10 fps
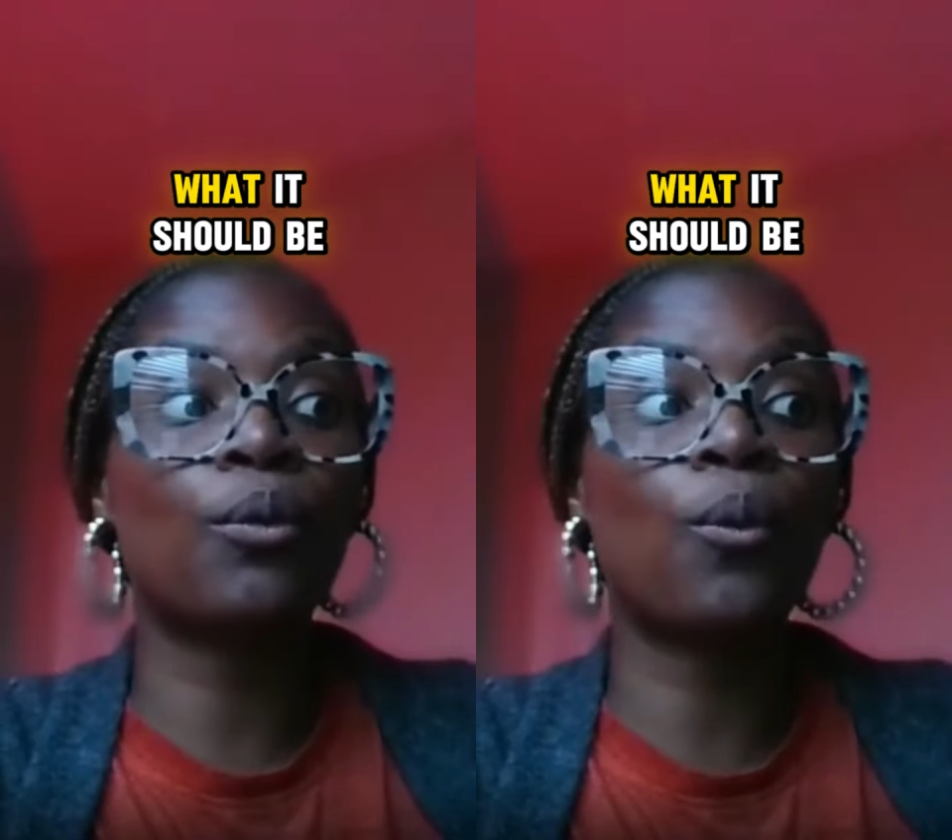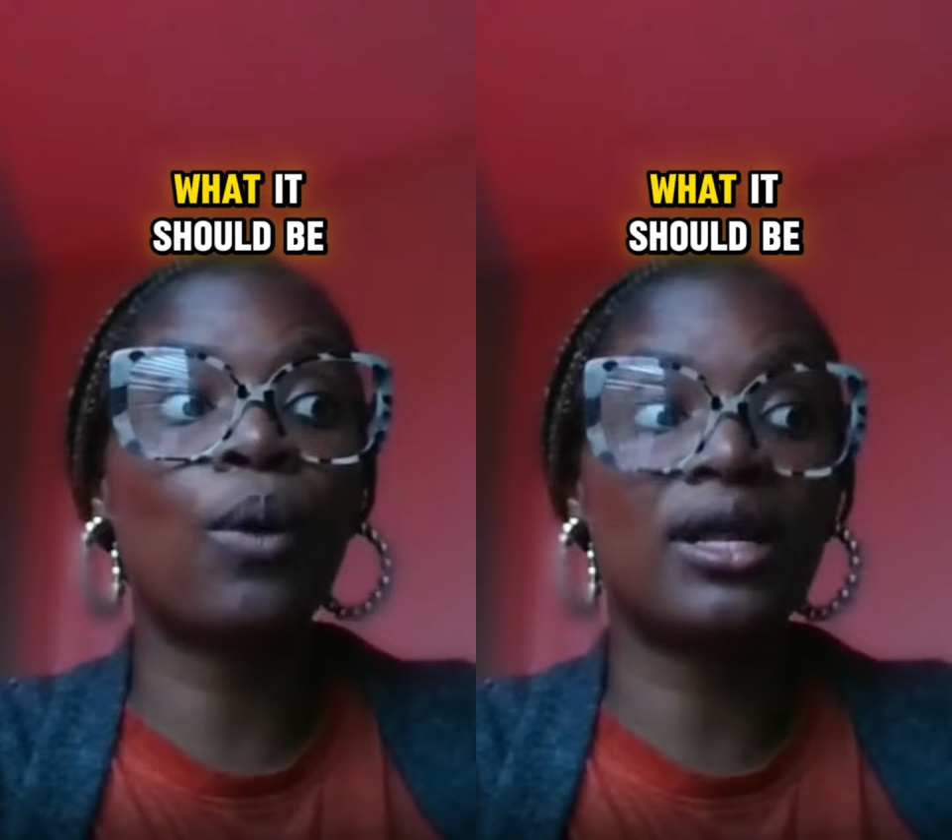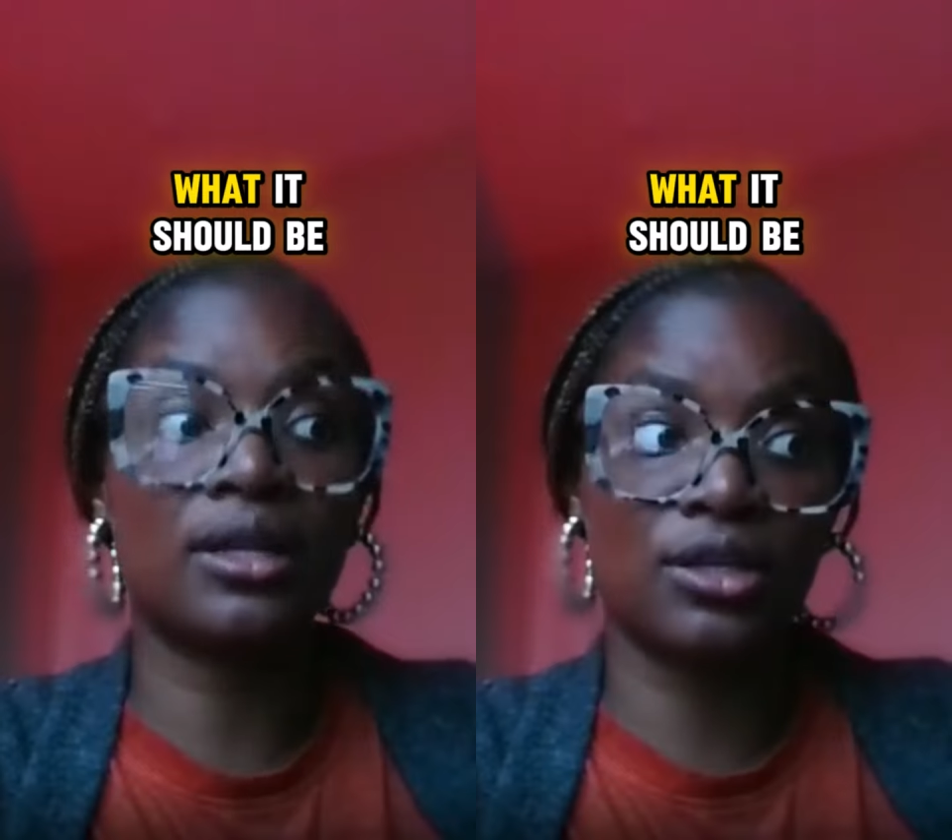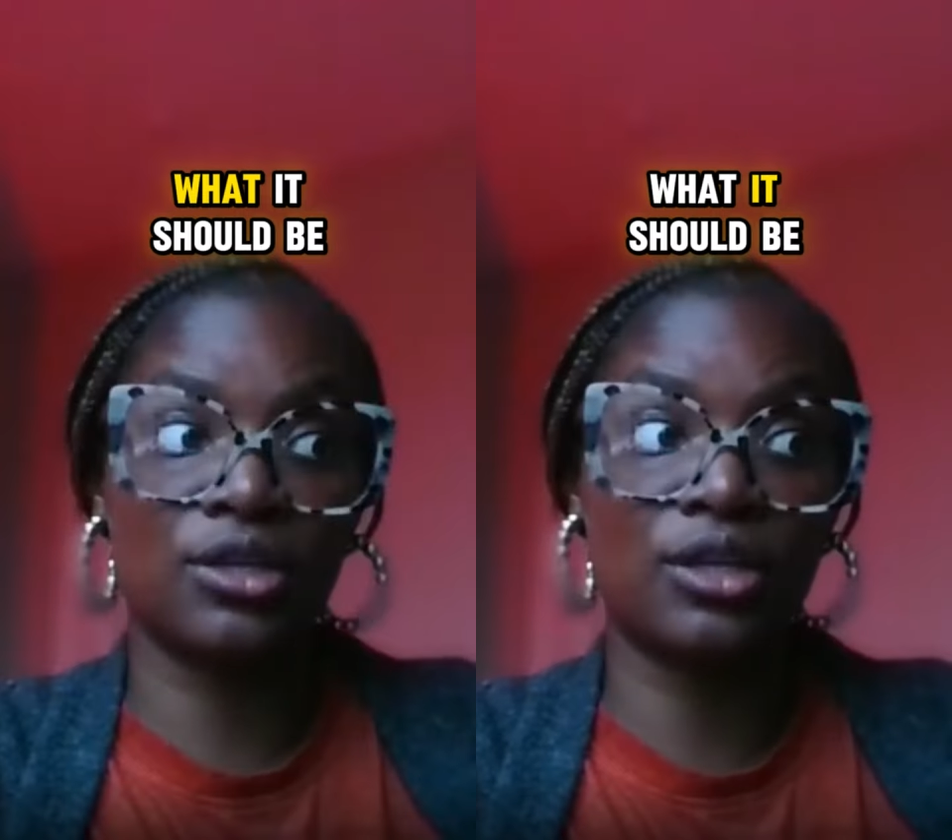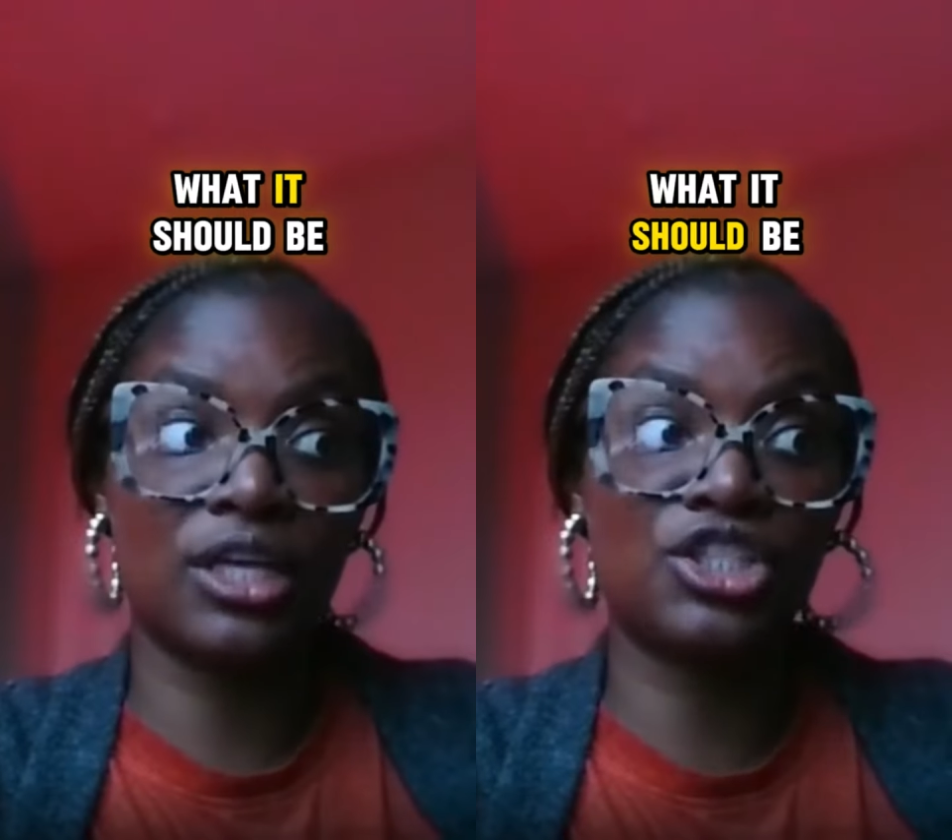what
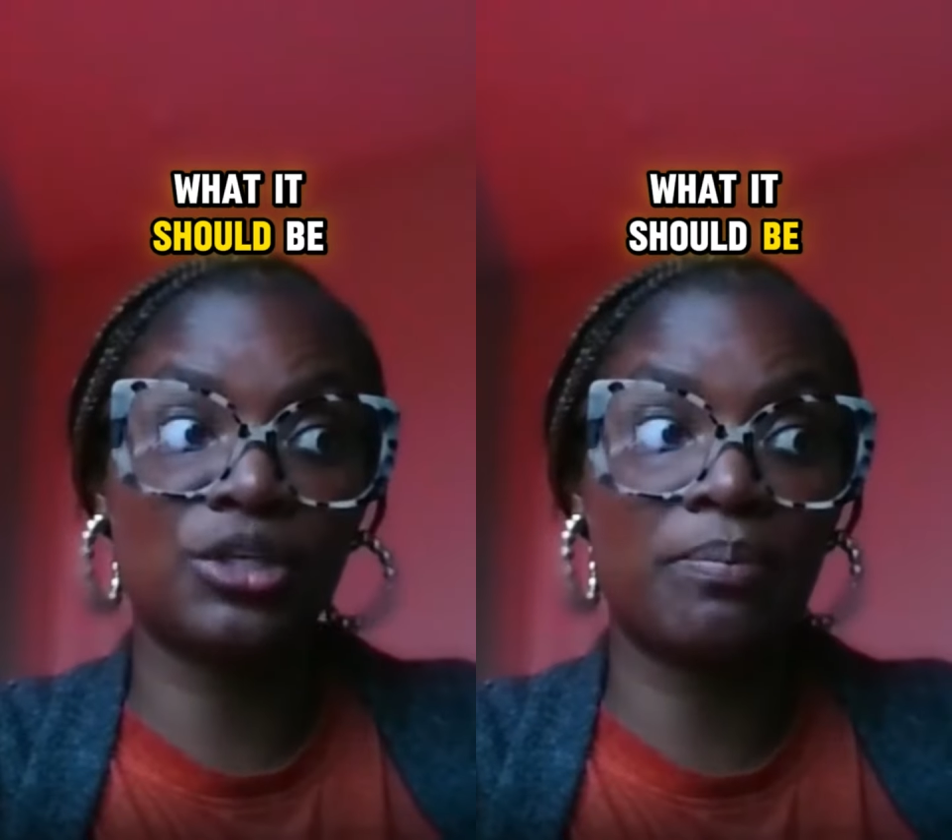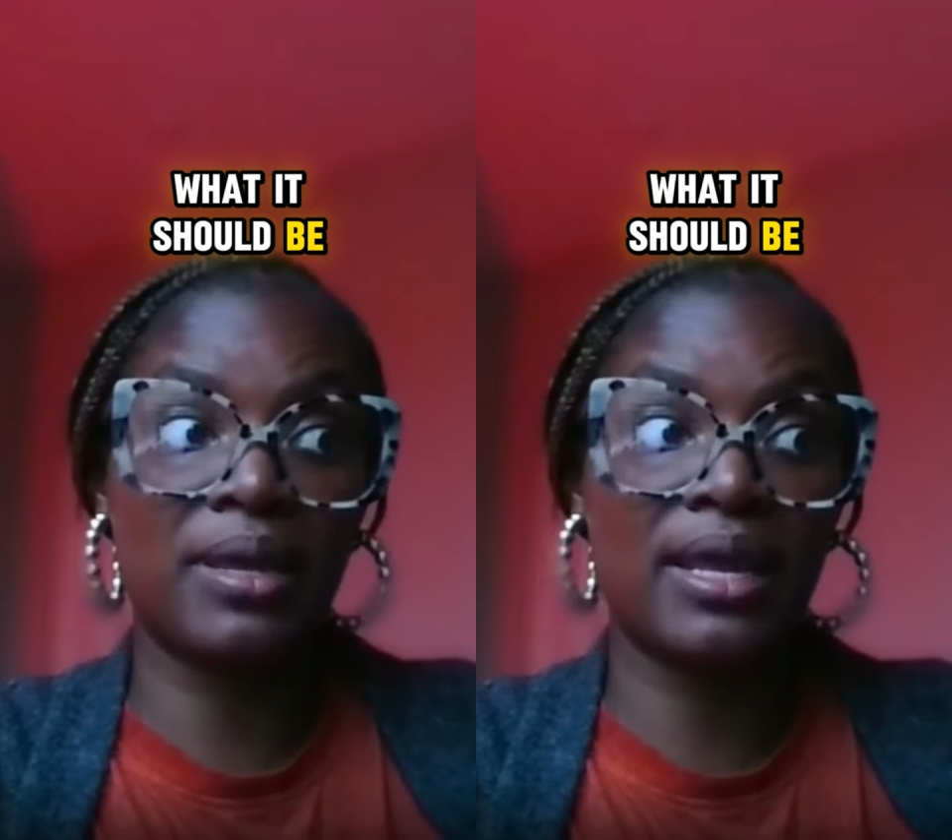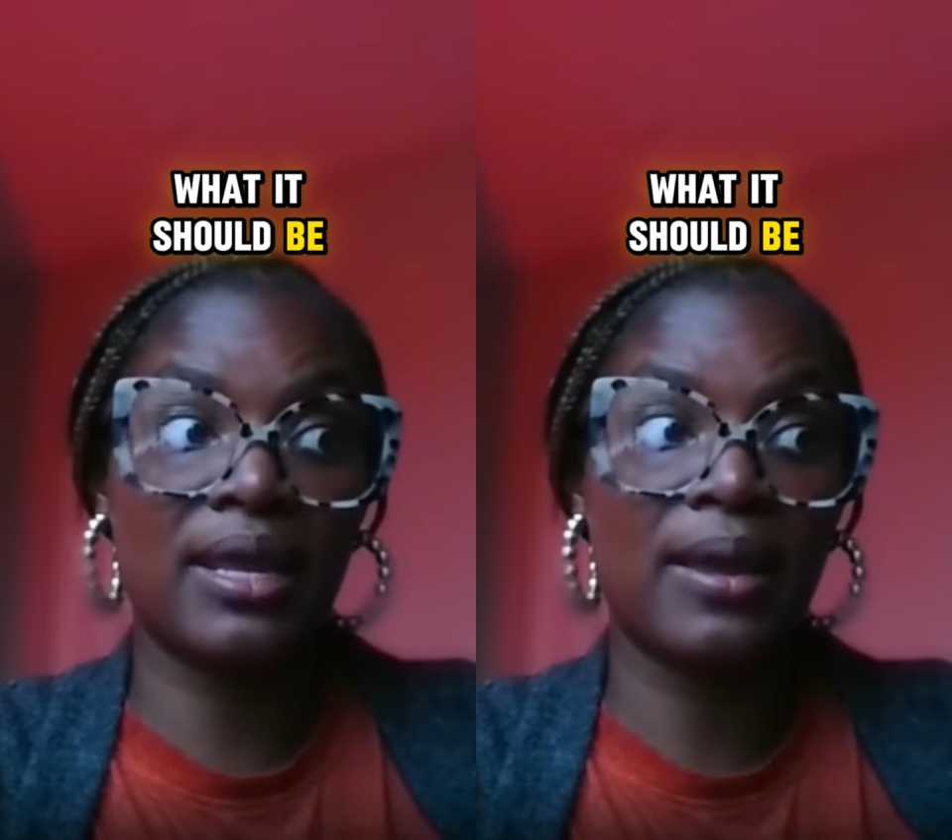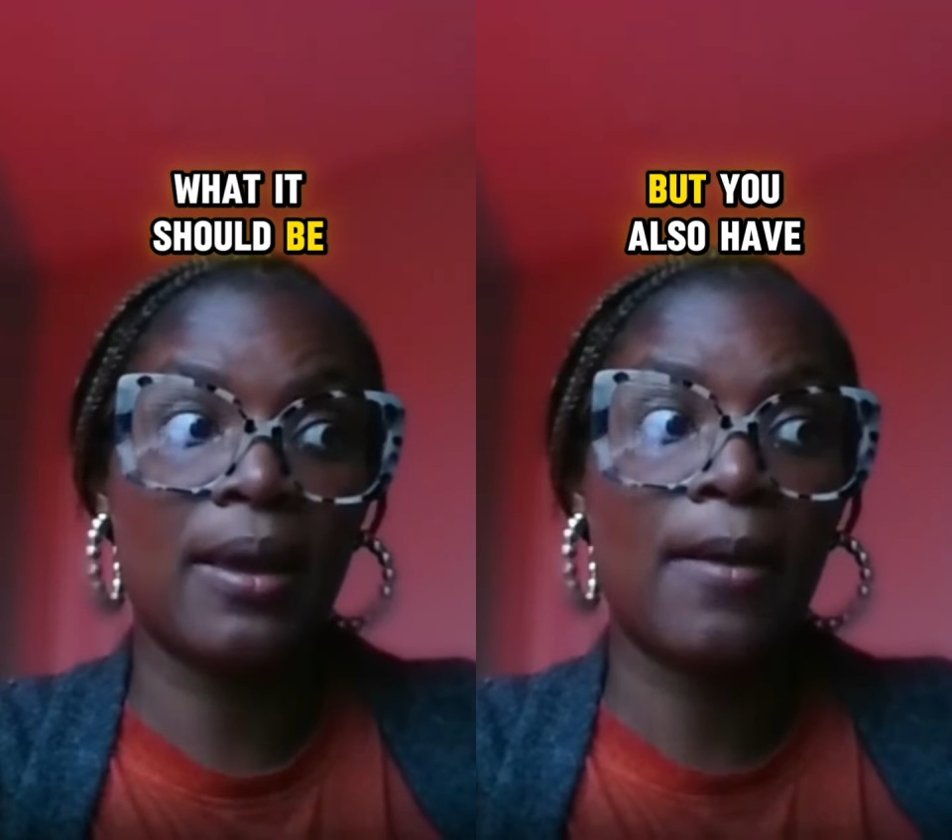it should be,